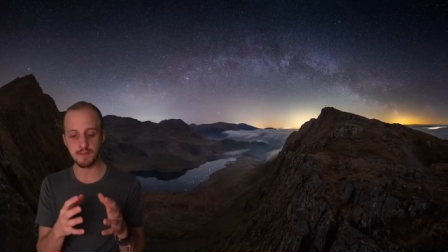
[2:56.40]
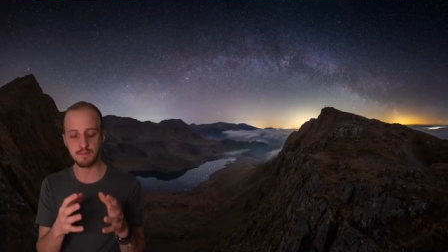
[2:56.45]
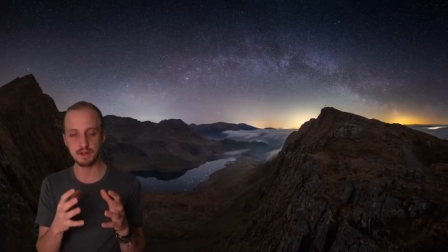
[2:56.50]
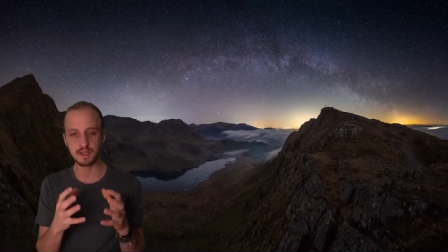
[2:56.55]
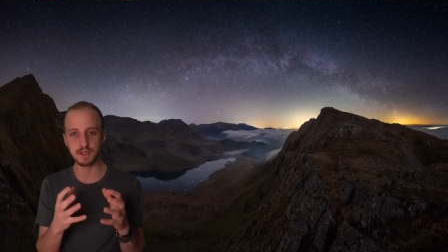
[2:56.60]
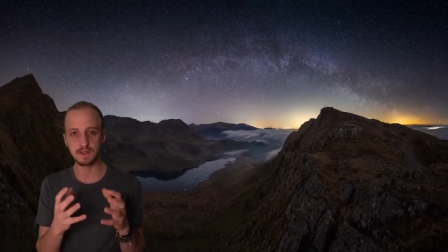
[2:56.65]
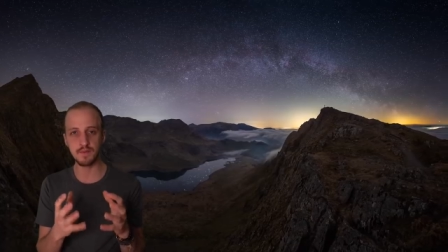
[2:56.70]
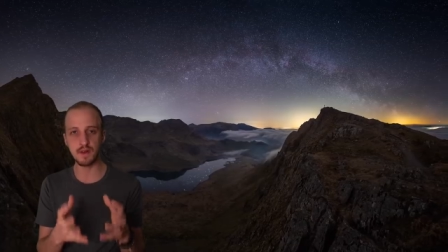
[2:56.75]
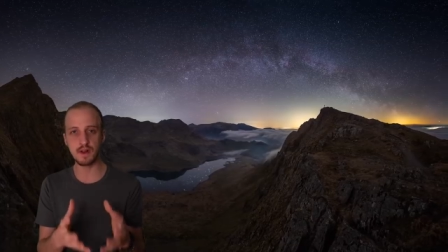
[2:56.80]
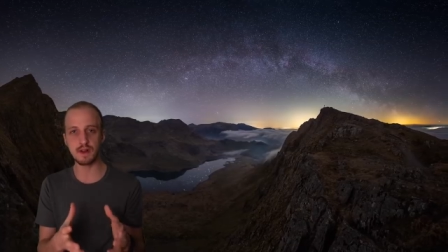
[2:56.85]

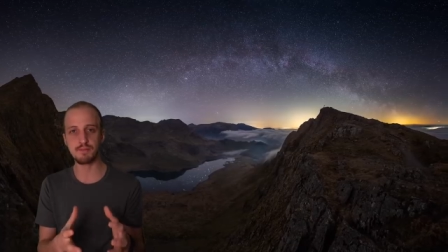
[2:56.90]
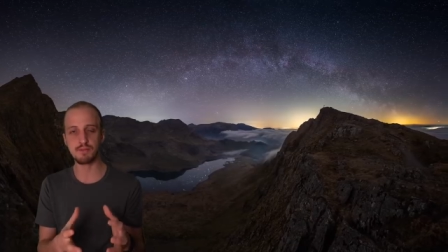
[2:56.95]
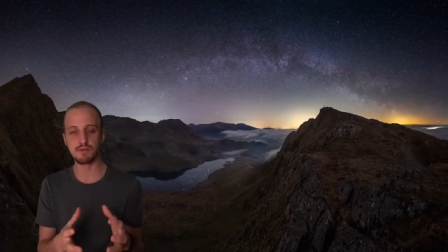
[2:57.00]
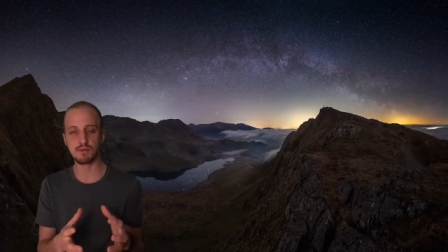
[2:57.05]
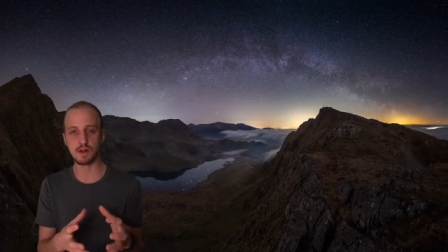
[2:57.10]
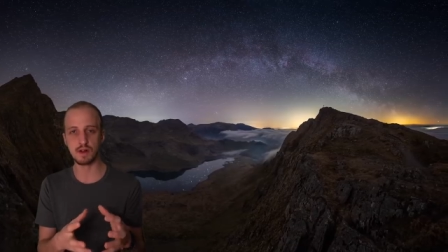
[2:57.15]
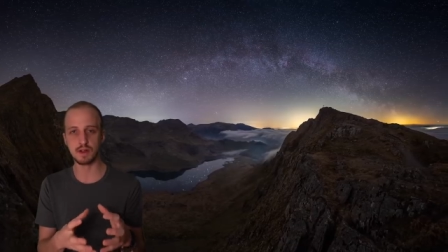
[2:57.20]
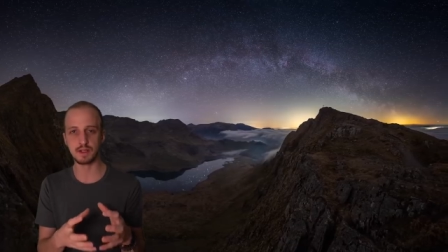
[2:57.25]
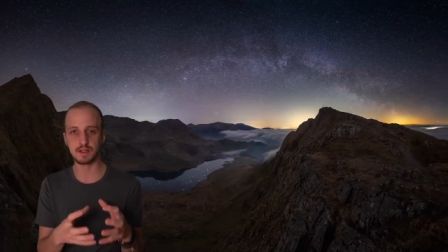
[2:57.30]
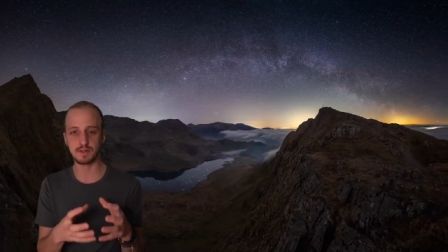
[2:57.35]
But it's a very
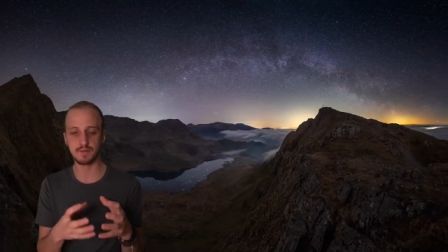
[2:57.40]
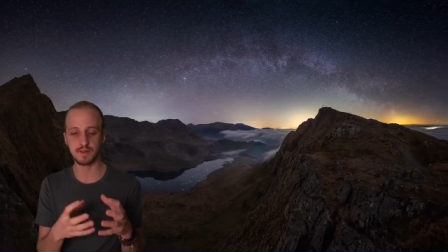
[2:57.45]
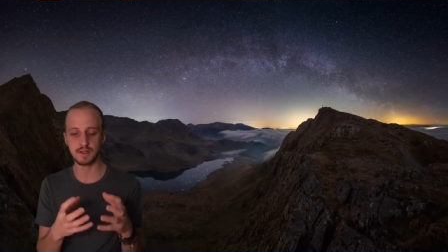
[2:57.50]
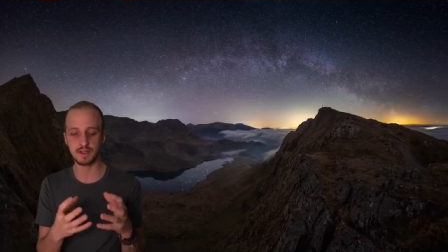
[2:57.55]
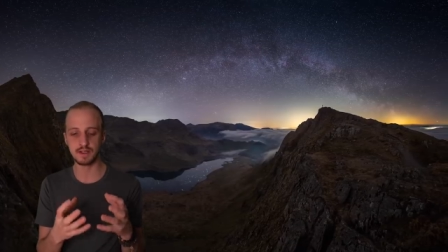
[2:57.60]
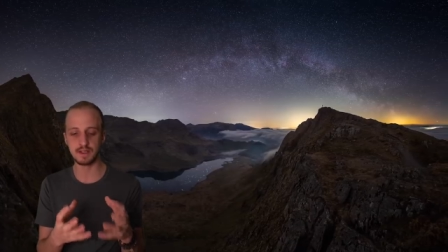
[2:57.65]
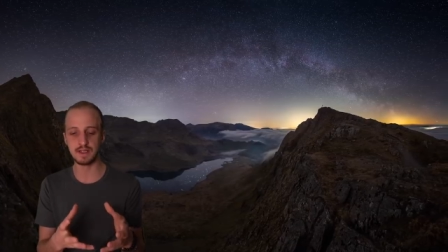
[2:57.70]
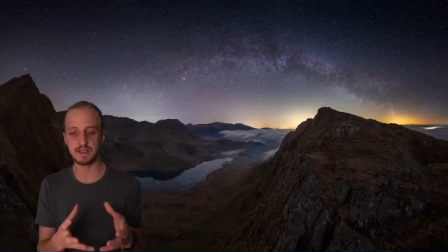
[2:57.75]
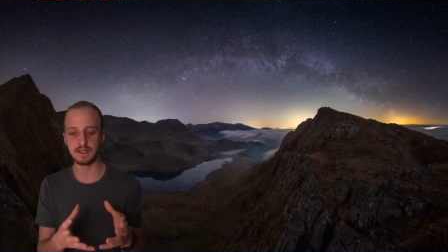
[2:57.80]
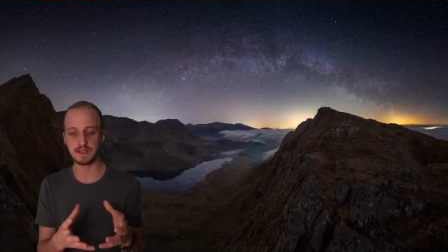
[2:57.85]
bright,
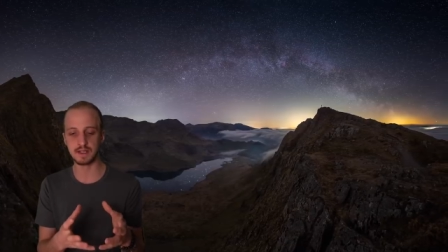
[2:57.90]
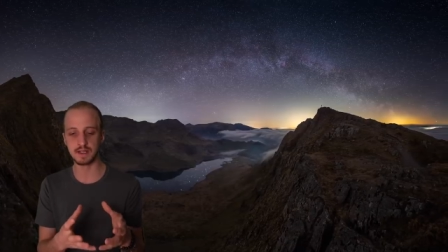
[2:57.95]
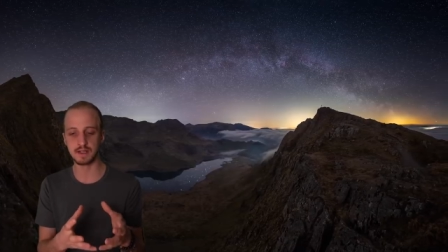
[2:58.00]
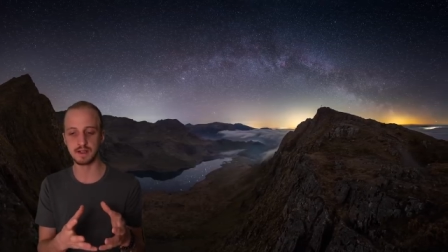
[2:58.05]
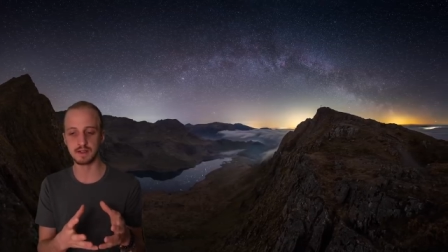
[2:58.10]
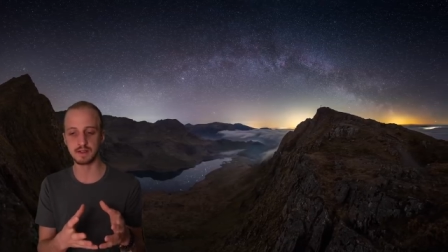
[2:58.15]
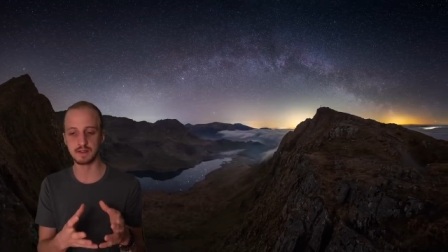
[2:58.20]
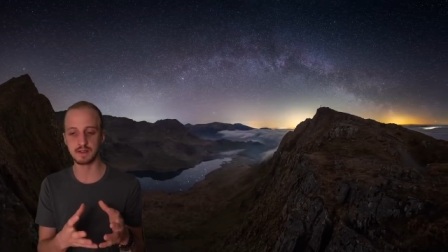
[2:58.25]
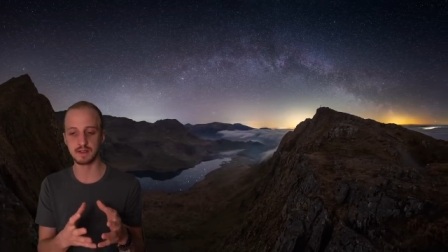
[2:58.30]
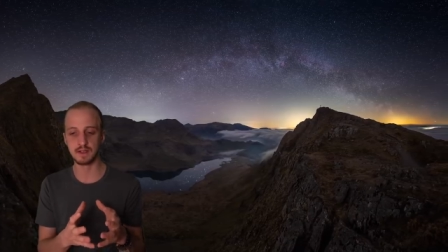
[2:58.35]
very
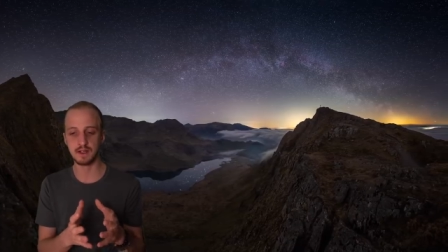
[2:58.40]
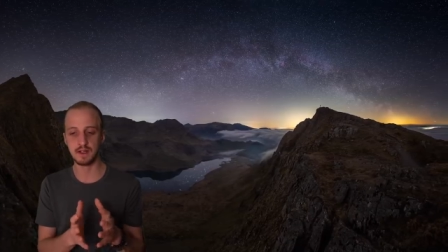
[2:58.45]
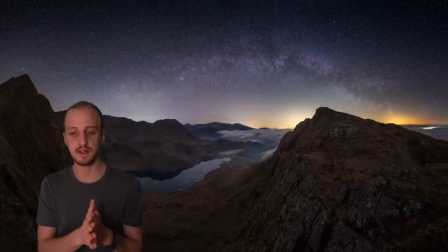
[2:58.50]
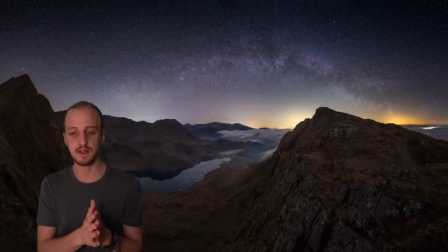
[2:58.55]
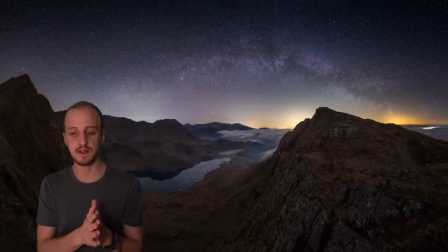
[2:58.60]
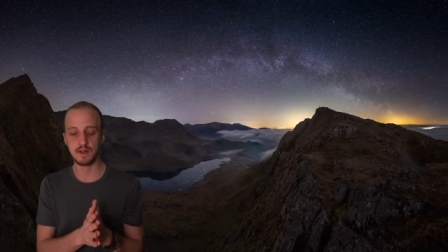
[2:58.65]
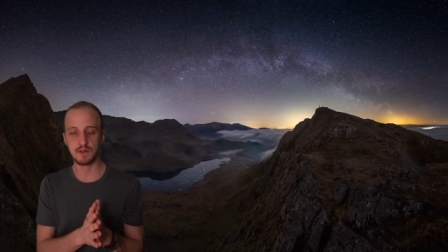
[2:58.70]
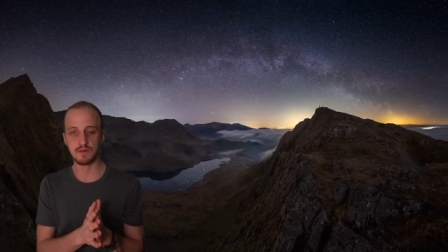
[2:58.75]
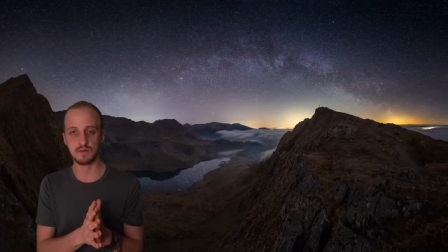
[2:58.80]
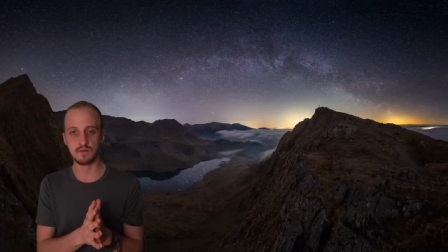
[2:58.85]
detailed
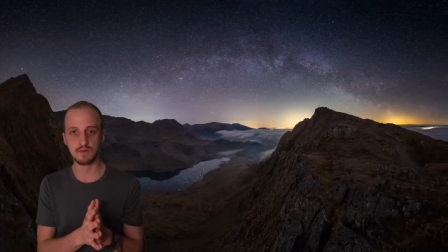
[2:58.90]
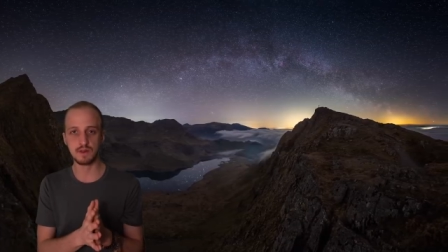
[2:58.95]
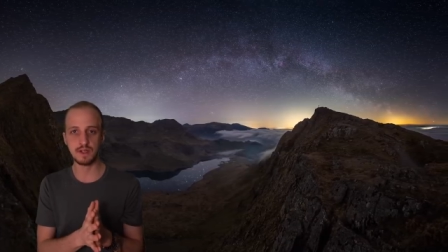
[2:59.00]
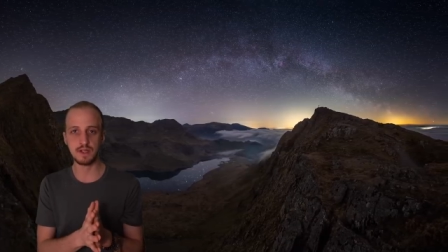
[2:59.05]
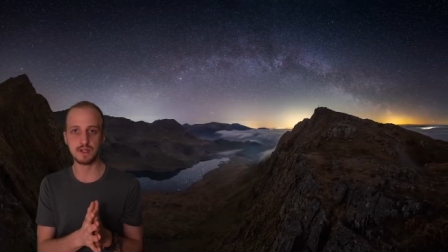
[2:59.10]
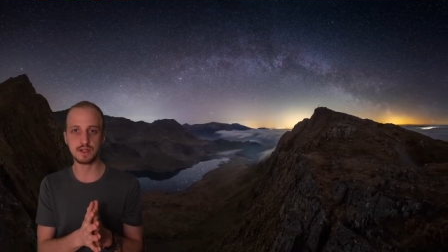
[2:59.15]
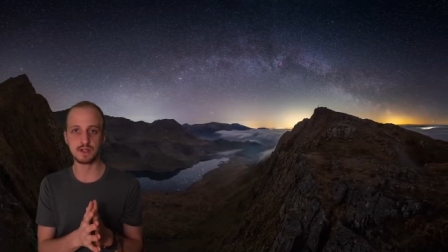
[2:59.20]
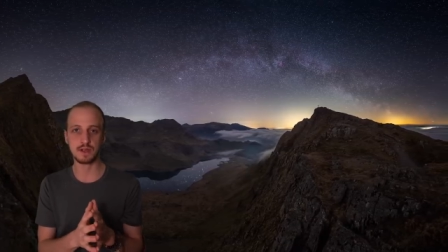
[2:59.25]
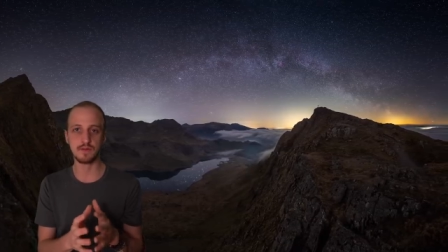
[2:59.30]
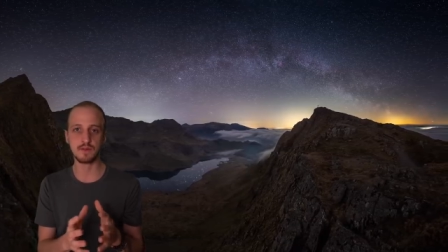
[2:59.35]

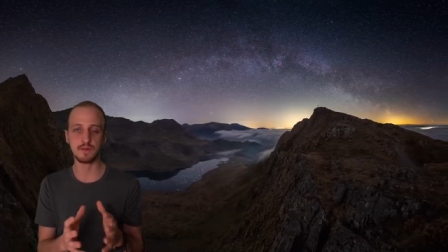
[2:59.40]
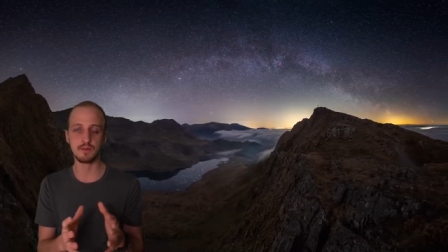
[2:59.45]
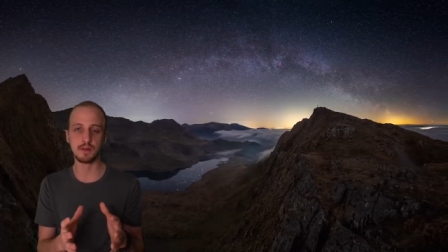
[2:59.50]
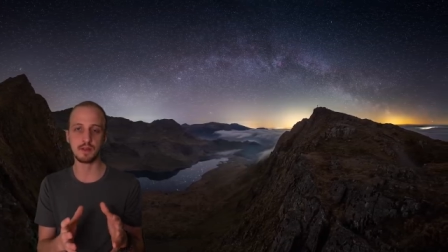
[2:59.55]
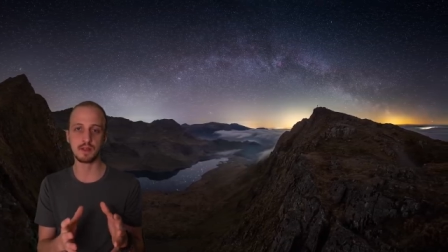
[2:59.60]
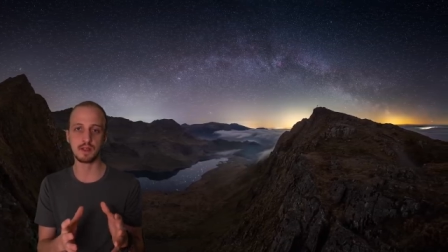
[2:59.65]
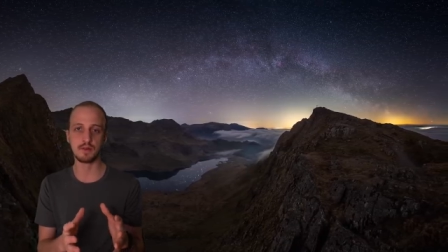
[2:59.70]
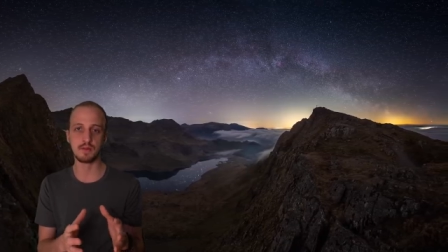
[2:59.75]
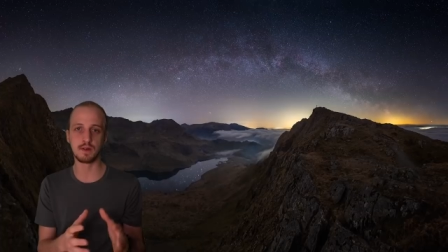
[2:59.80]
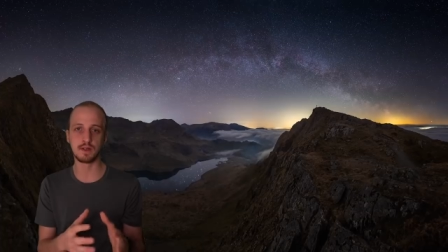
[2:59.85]
region of the
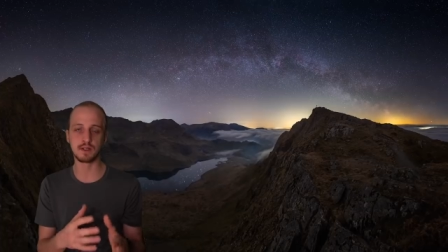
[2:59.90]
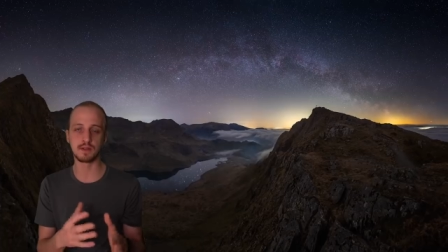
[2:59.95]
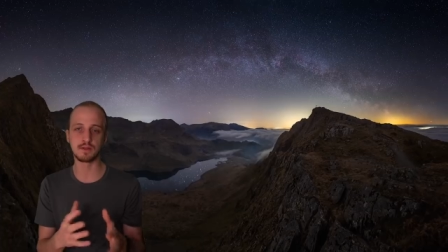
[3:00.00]
Milky Way.